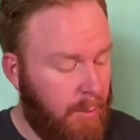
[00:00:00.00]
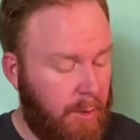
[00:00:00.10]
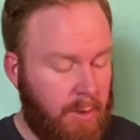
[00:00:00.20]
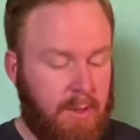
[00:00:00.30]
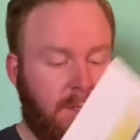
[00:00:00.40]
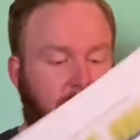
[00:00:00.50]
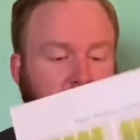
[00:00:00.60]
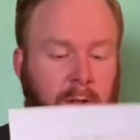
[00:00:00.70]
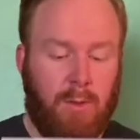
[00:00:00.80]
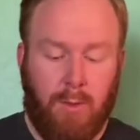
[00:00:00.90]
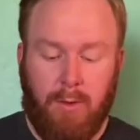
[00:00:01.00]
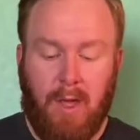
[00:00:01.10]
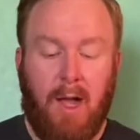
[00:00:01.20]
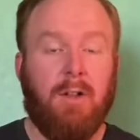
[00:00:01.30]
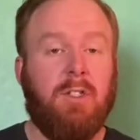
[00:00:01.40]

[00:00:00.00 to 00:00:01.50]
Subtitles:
and we used this tool, the algae